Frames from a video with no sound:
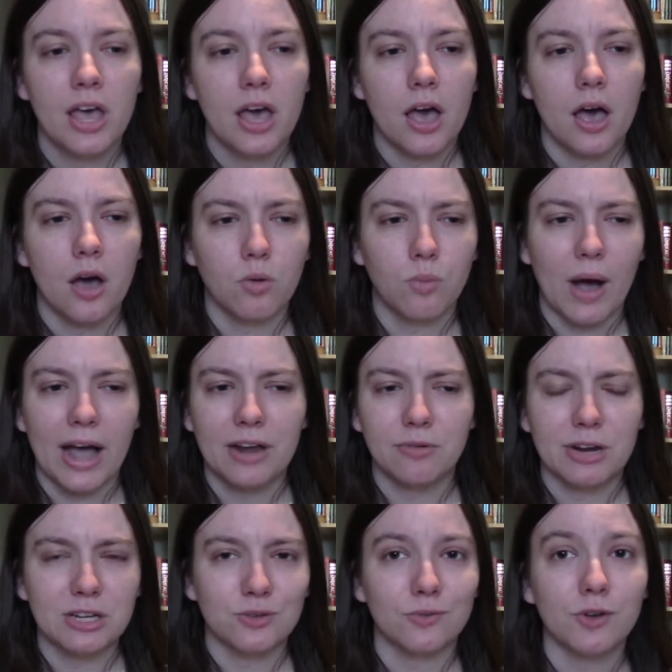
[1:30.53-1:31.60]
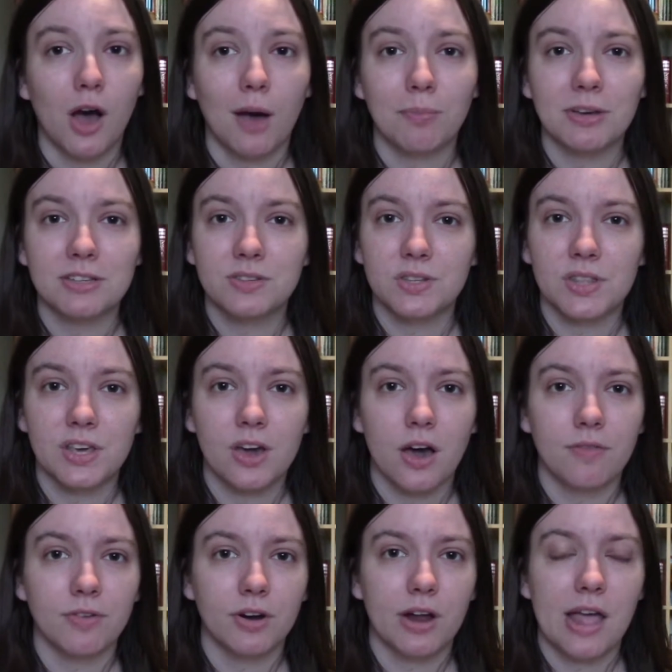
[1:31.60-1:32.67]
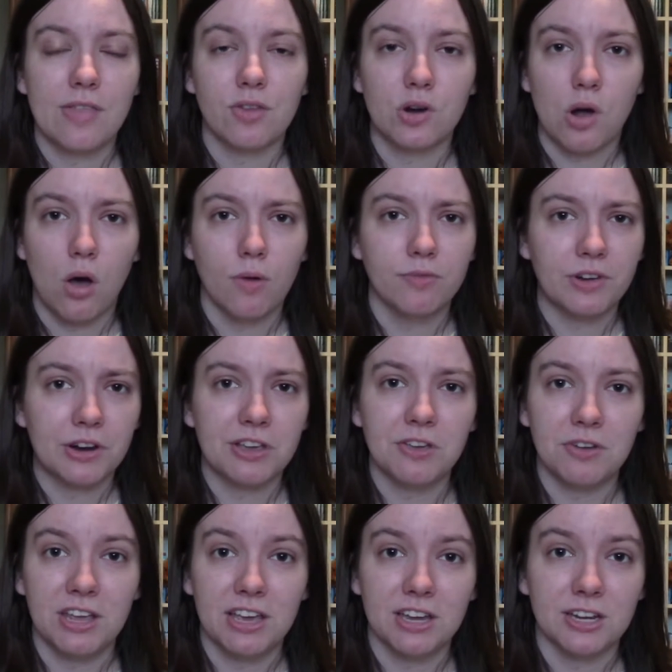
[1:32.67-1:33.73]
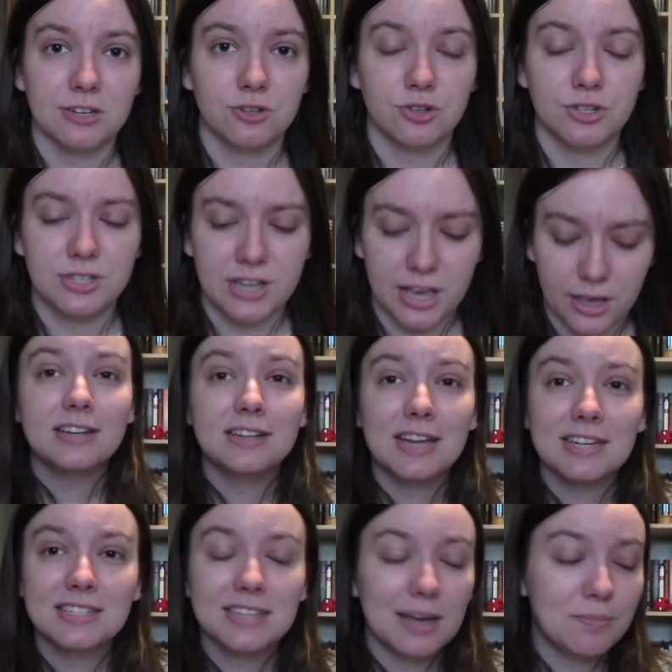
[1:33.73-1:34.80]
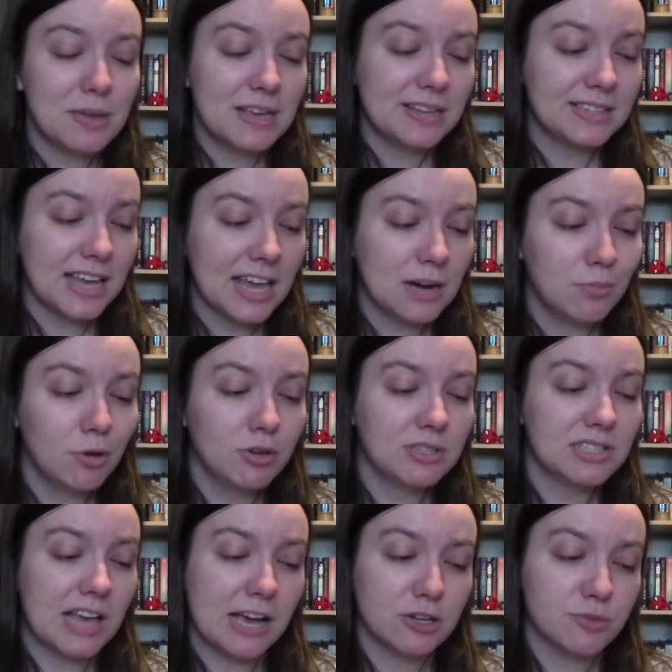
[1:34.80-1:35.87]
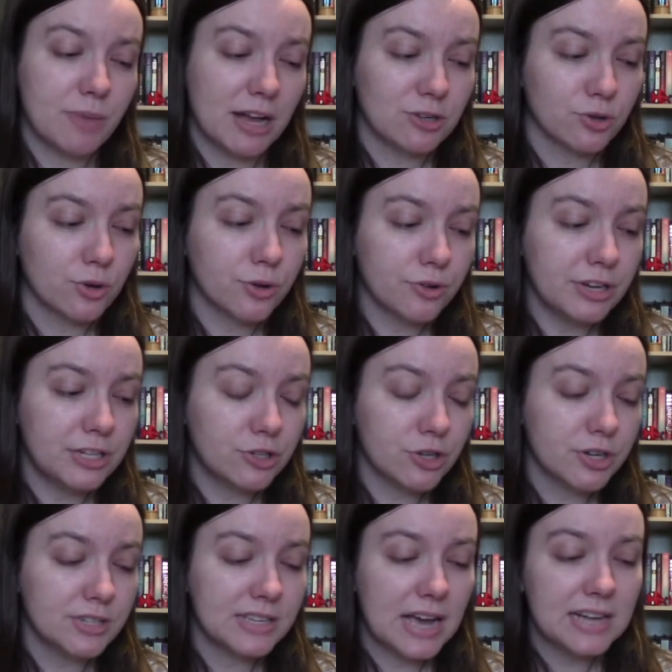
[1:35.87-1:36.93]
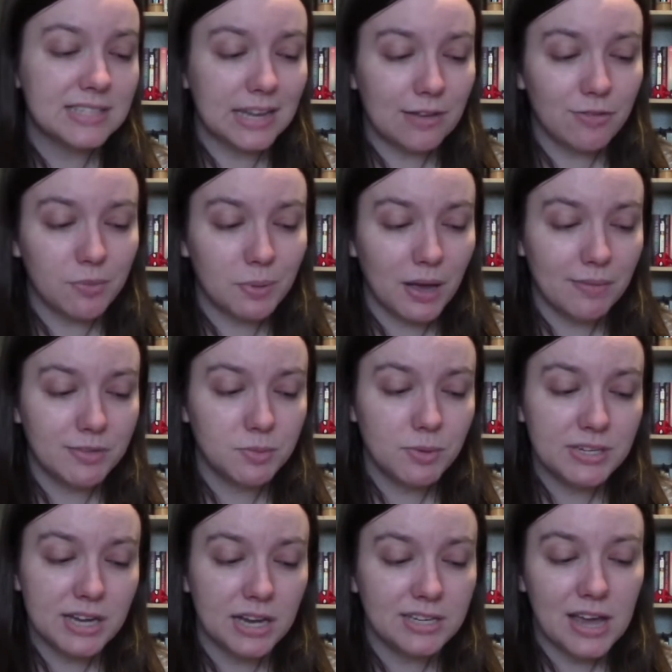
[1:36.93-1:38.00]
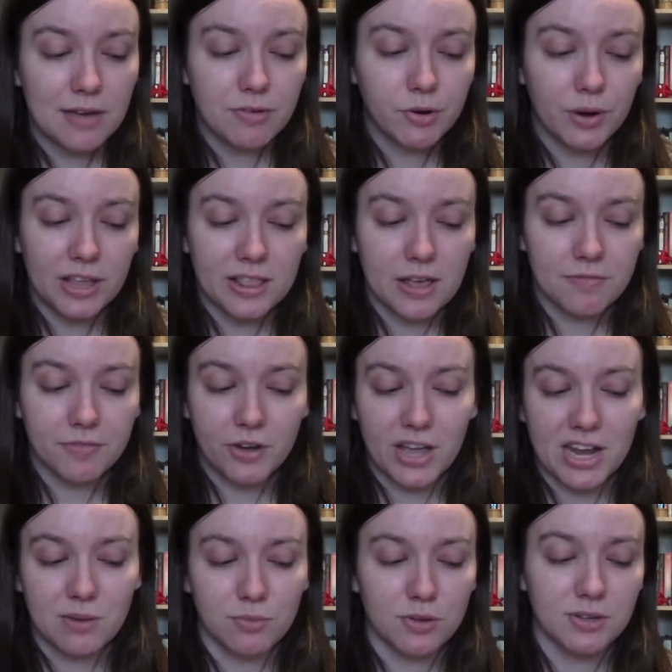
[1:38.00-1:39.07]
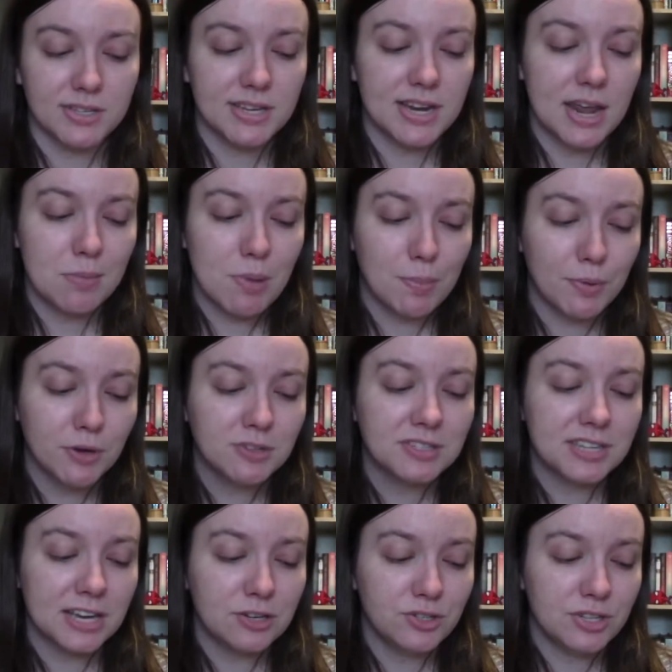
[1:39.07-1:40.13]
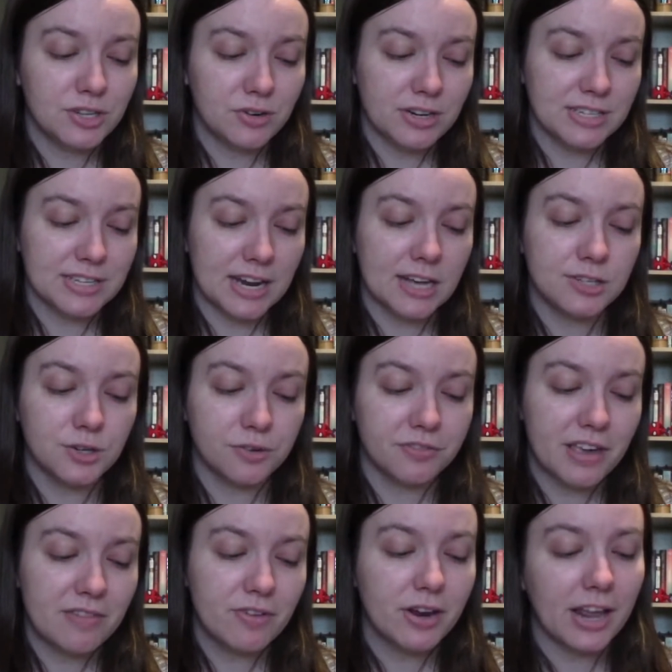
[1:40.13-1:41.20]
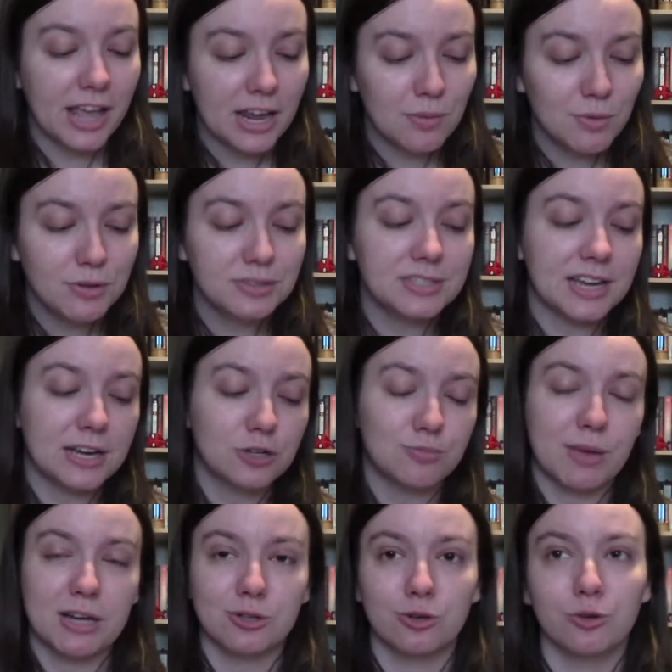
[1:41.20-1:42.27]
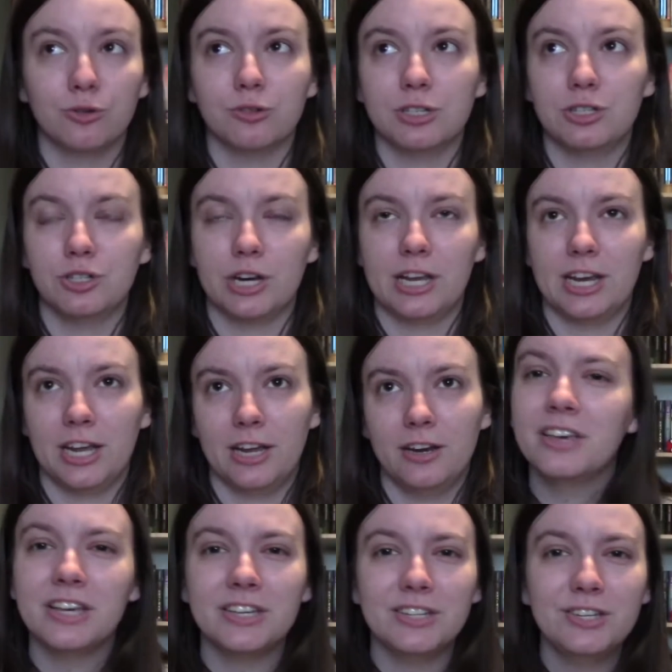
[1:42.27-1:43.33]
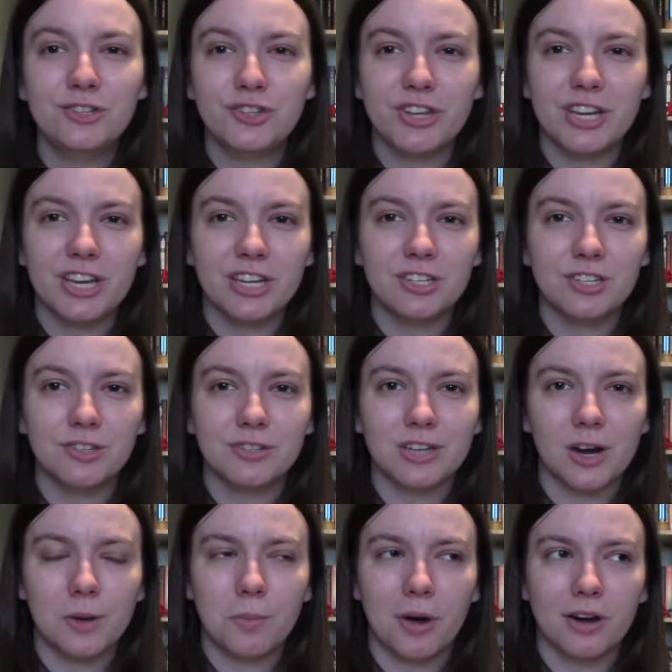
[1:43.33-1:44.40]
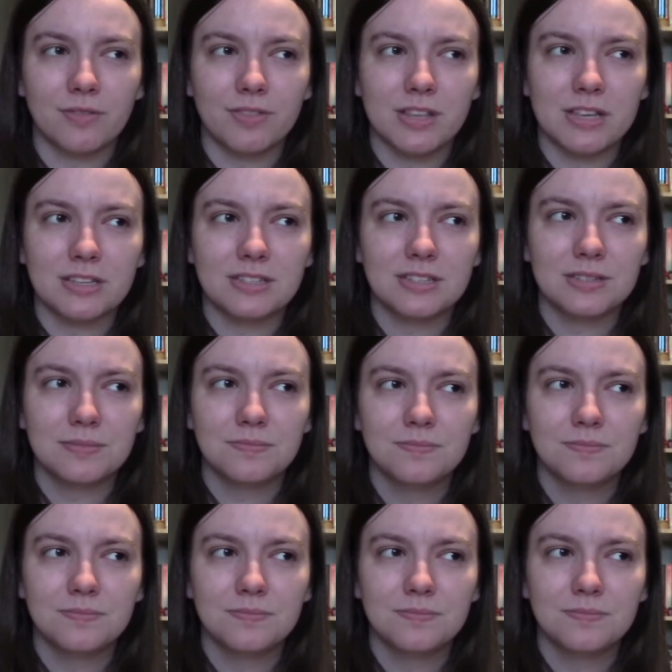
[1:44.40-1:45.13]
a wide range of topics that they cover and they're all very unique and interesting. Next up is animals slash magical creatures. As Hufflepuffs, we tend to have a great love for animals. Name a book slash series that has your favorite animal slash magical creature in it. Is it cheating to use Harry Potter for this?